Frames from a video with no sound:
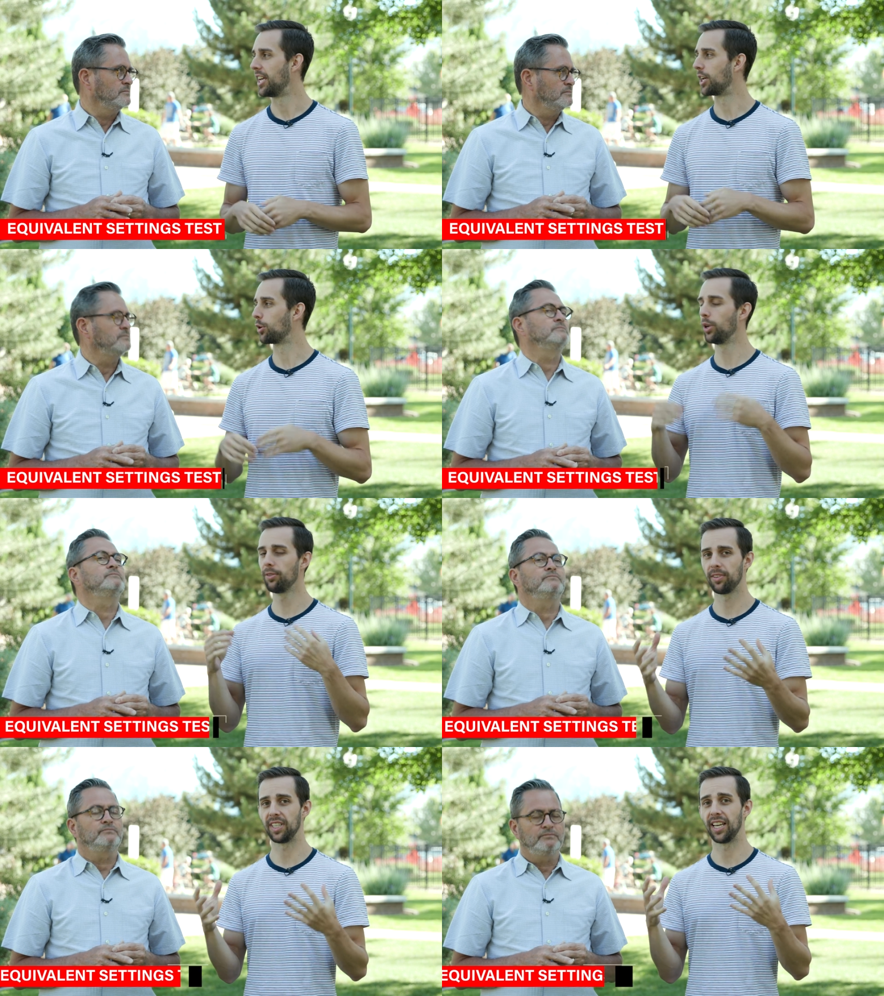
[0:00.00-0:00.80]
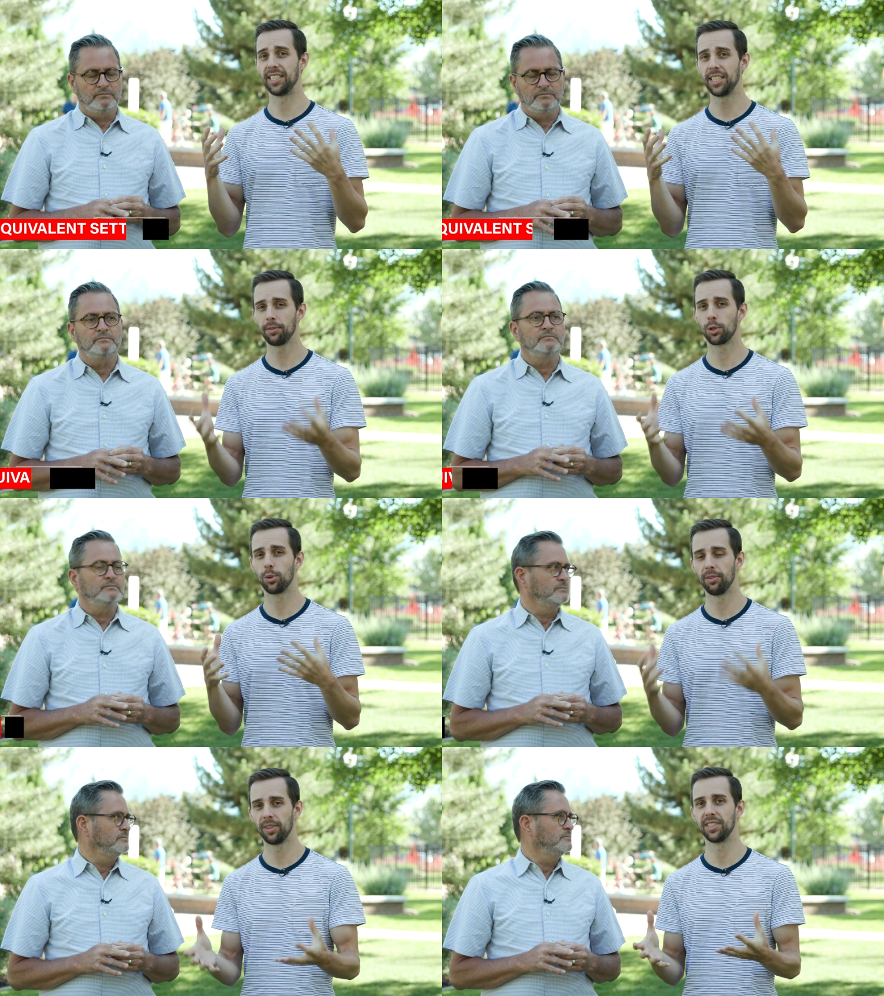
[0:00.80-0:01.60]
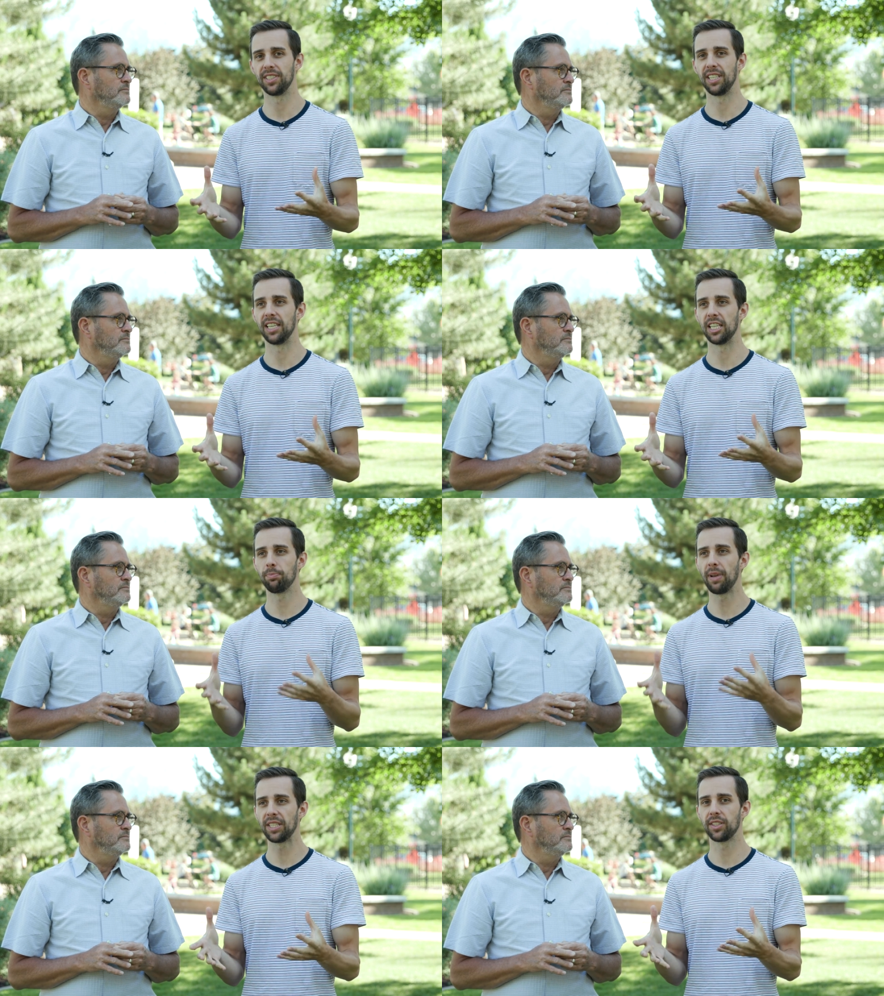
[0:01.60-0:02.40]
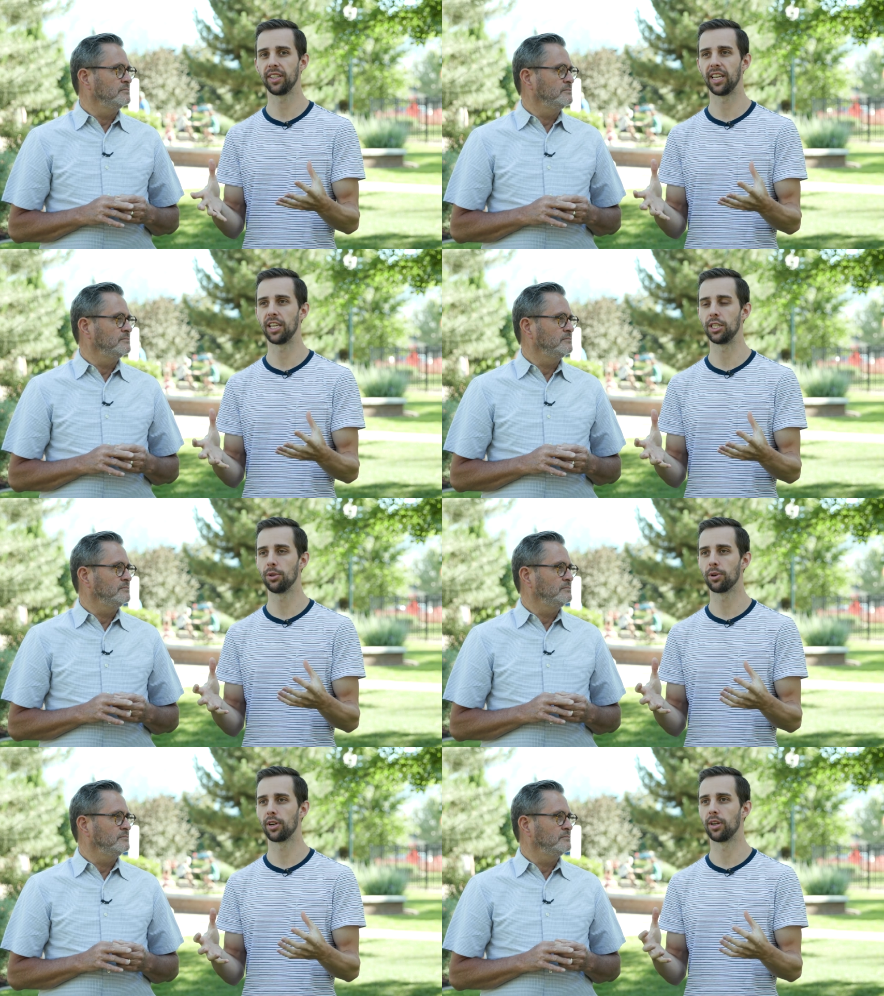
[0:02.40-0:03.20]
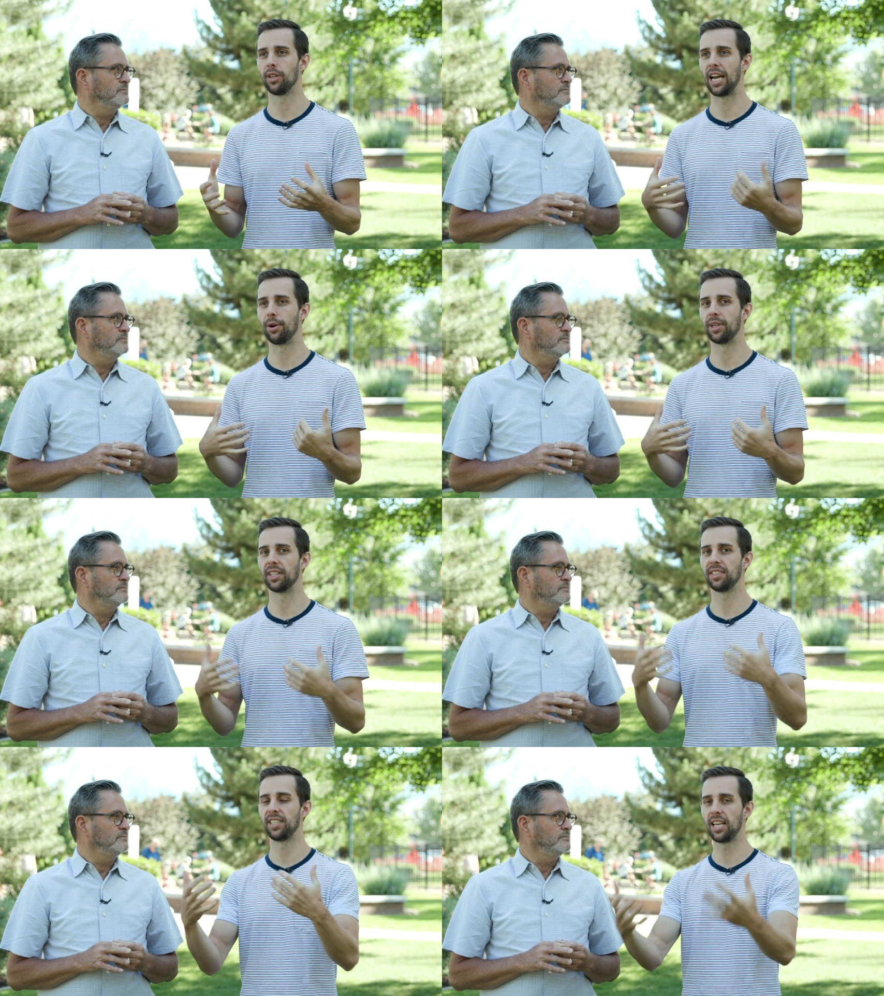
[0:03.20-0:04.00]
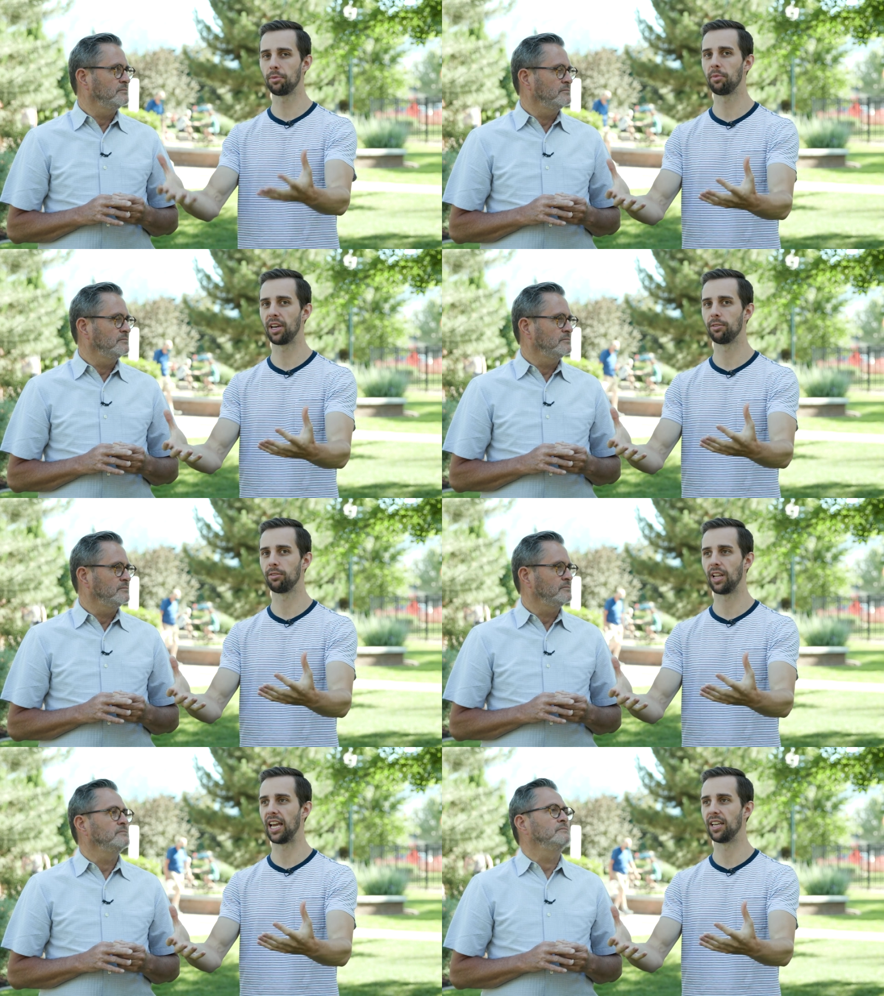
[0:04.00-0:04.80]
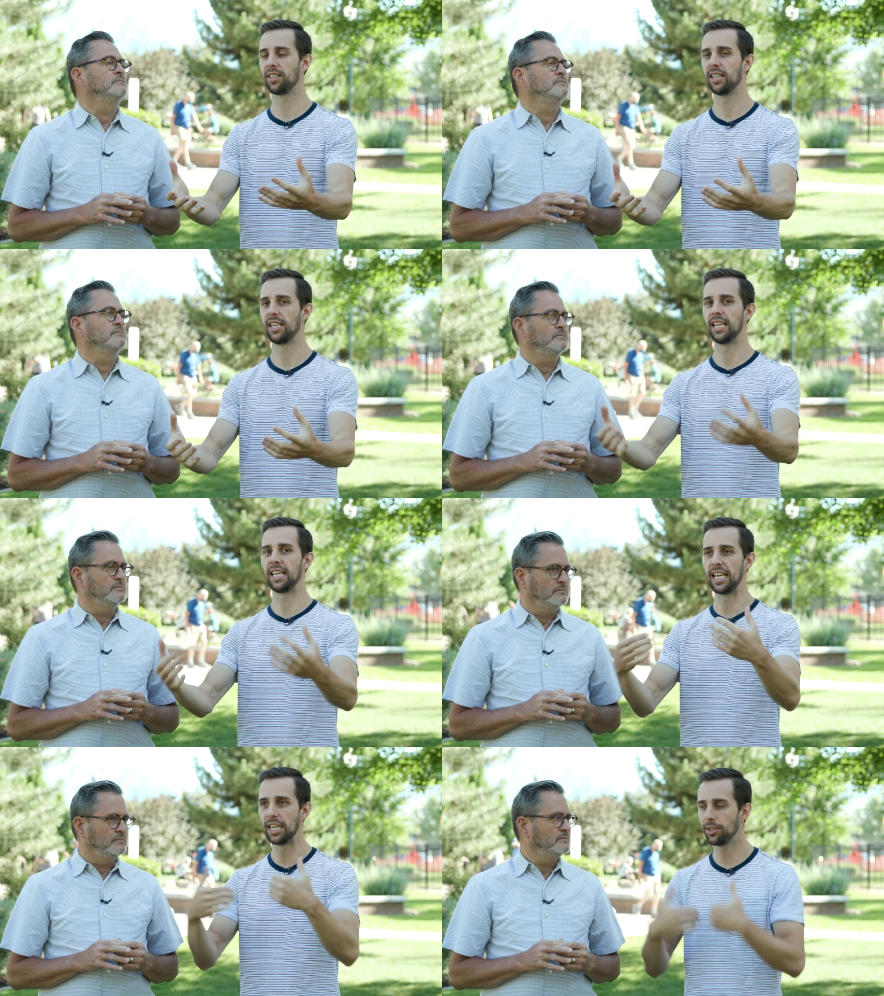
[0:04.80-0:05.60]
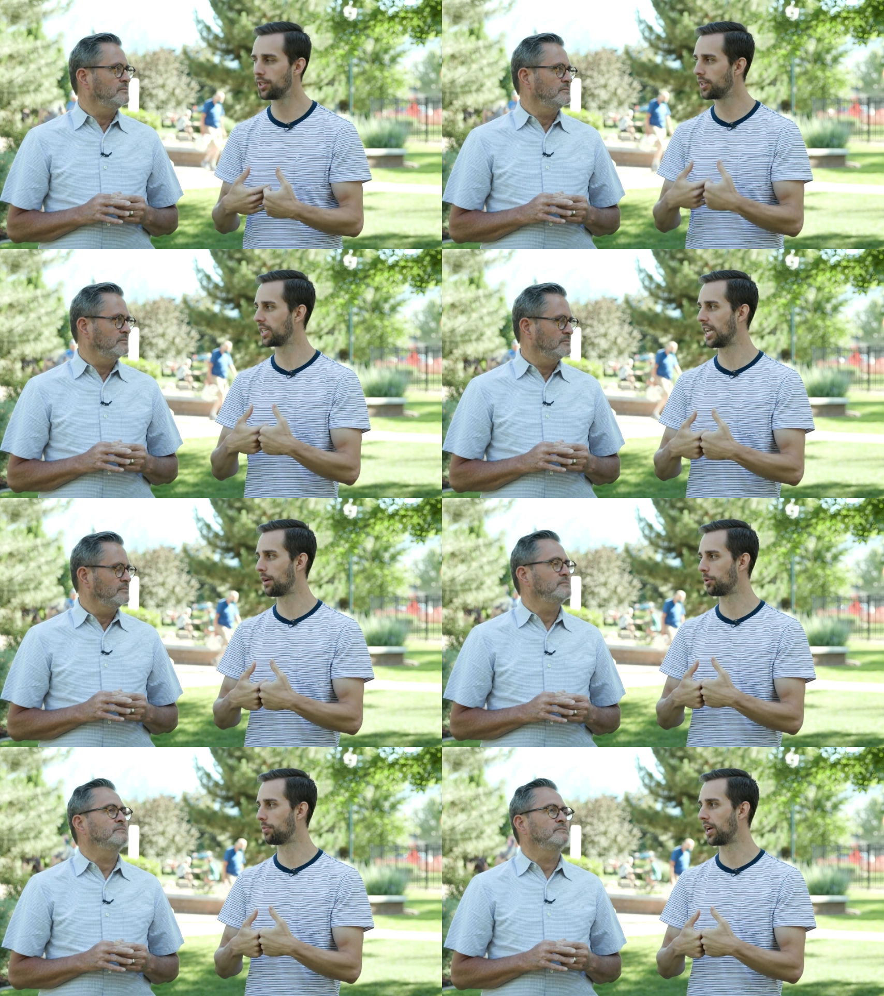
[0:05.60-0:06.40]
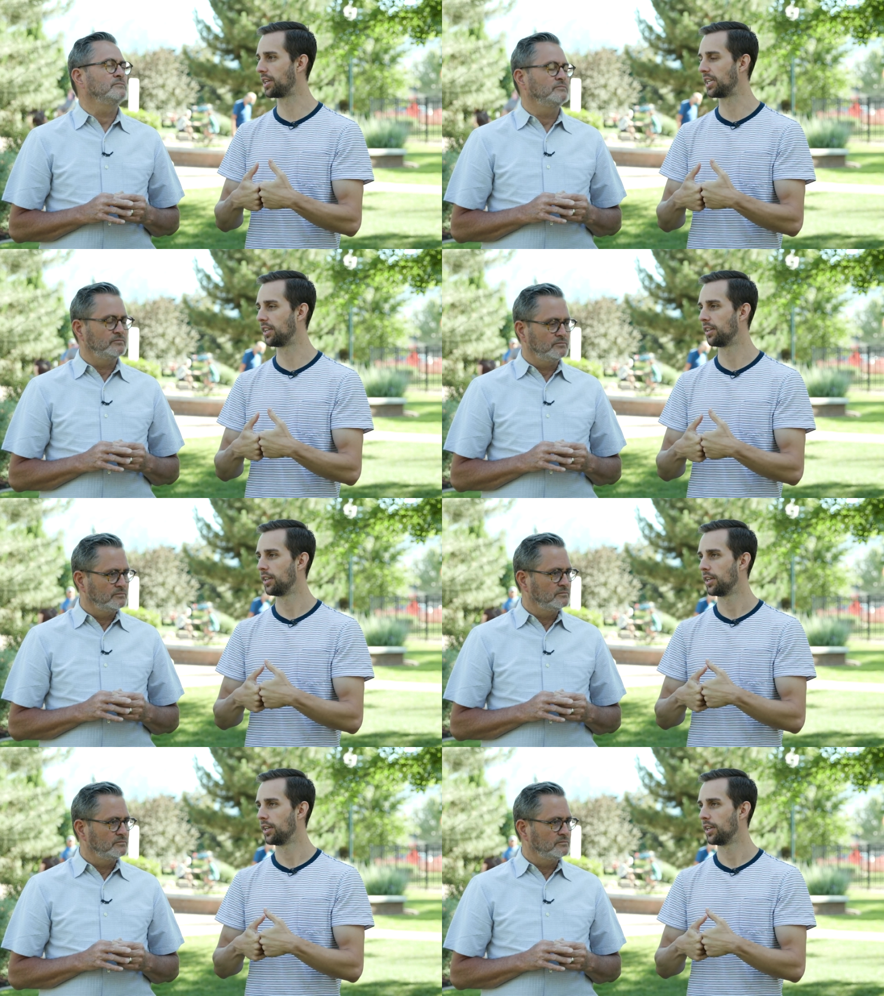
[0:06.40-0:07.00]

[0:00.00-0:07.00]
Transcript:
Speaker 1: Equival the idea of equivalency is basically that you are allowing the same amount of light into the camera body